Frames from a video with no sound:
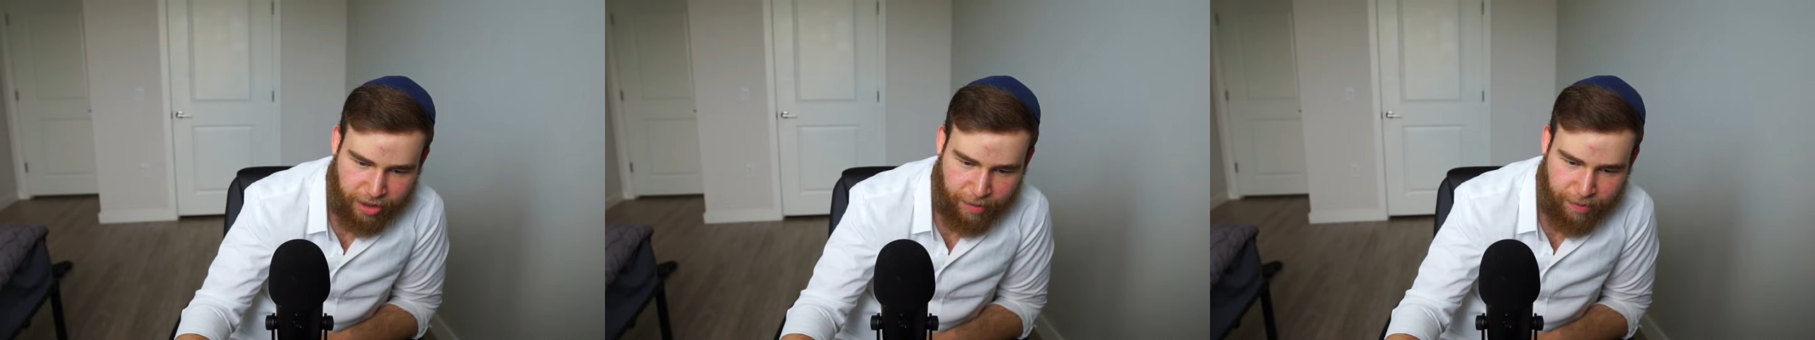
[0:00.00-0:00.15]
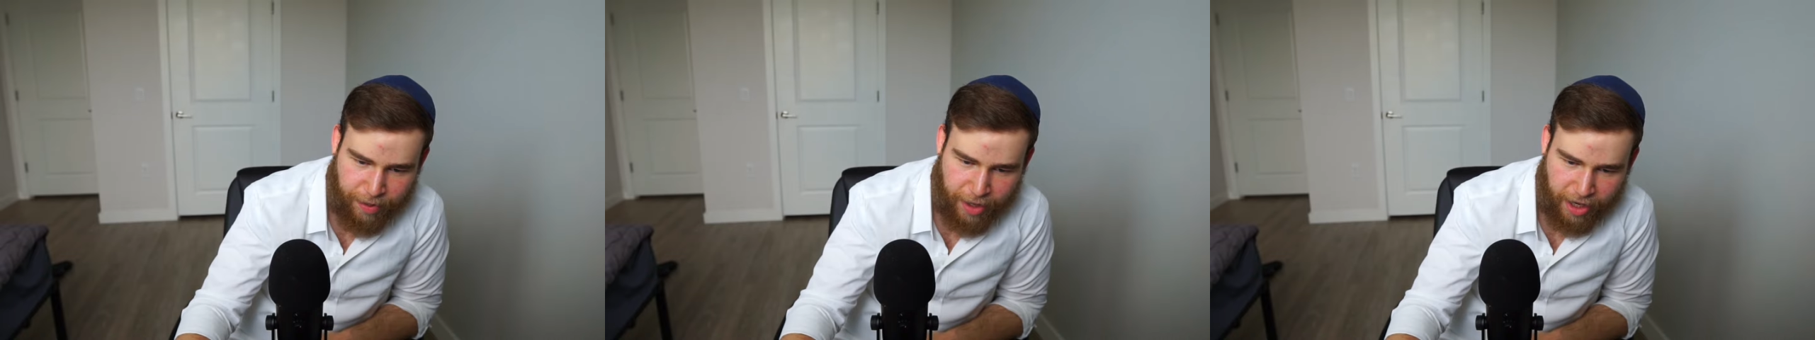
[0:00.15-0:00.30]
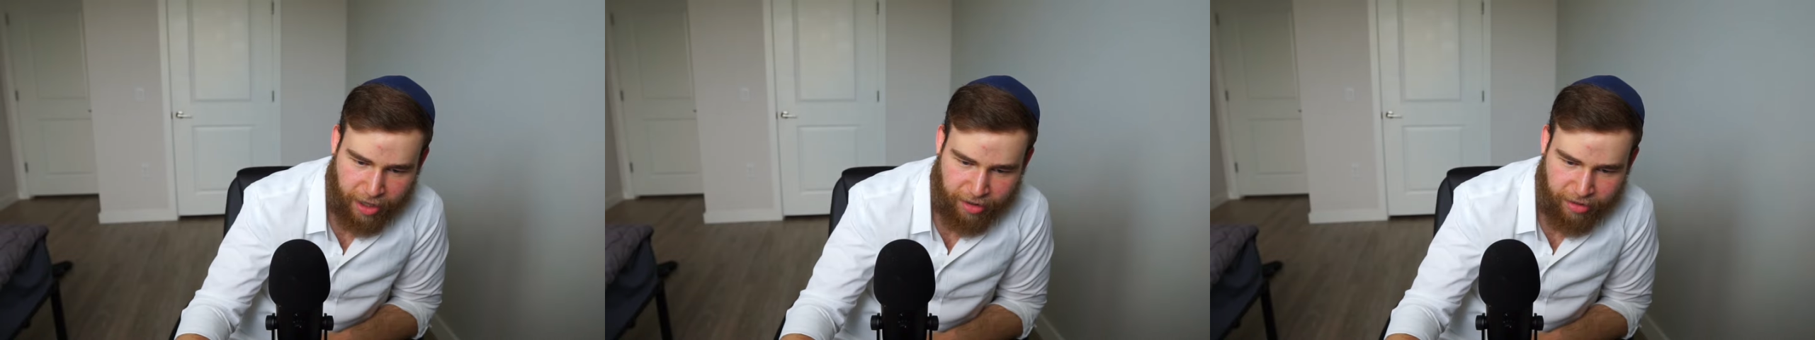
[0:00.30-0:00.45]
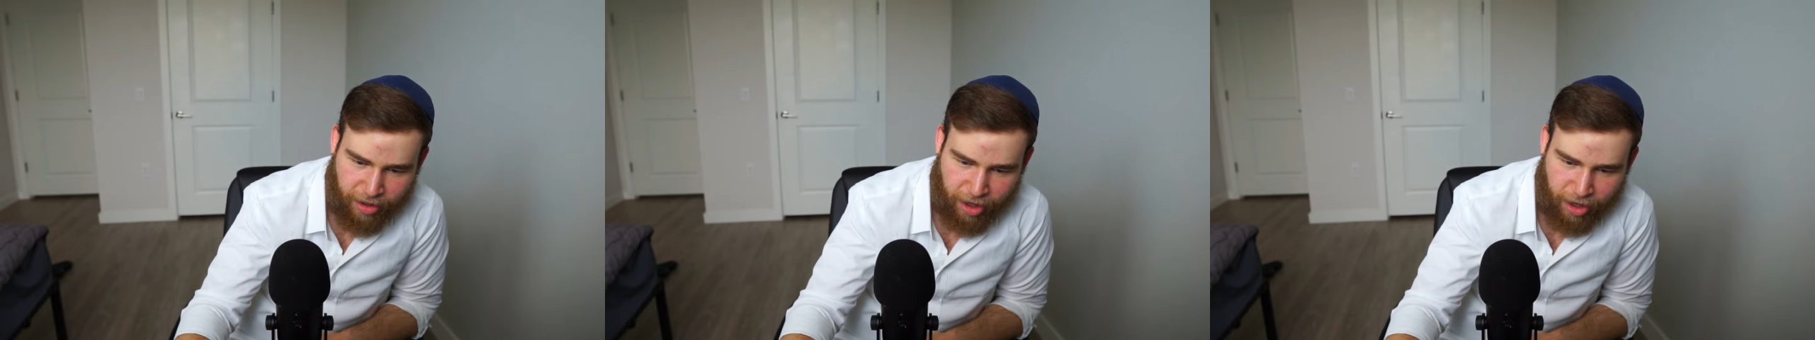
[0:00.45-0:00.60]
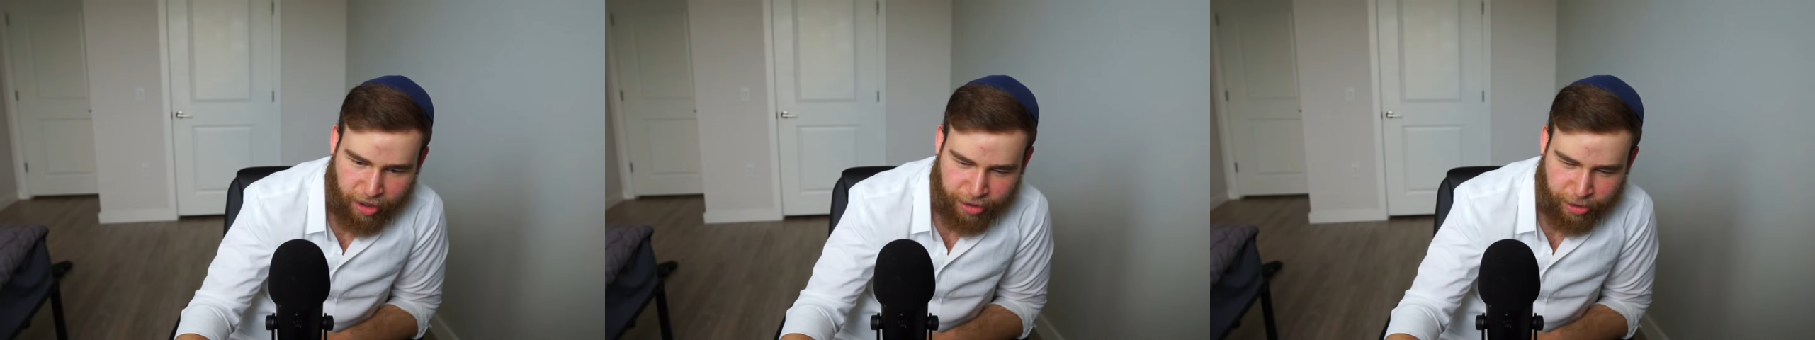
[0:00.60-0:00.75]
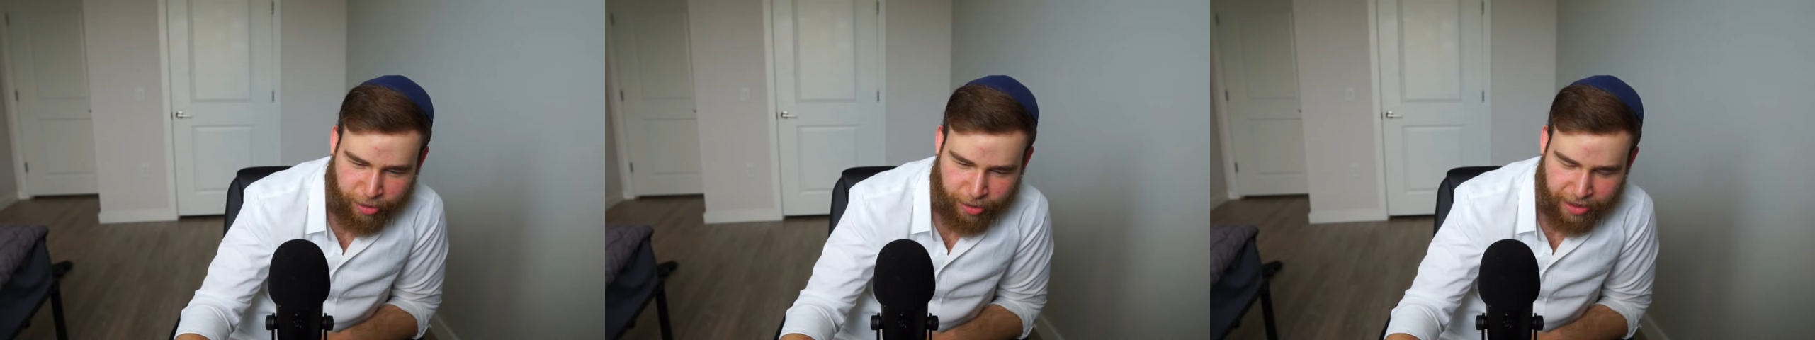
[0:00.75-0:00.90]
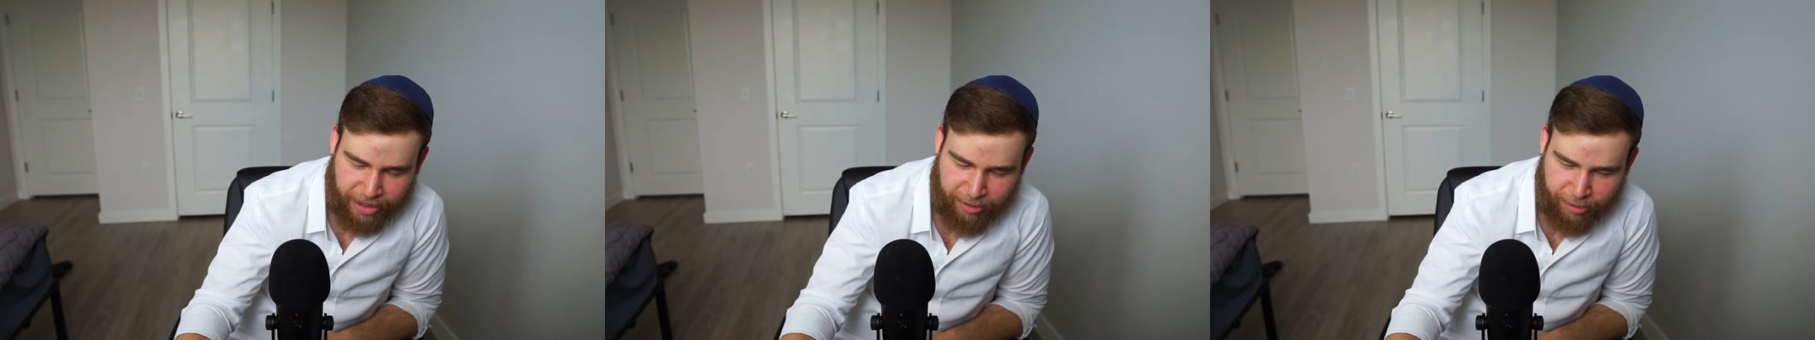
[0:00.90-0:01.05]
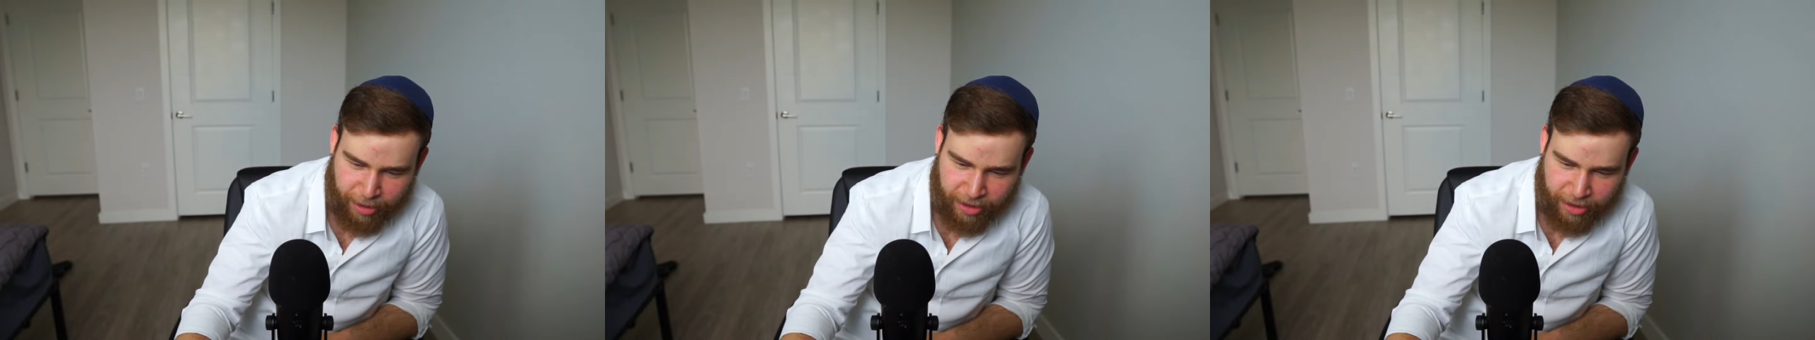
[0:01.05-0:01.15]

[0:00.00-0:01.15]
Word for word: compared to other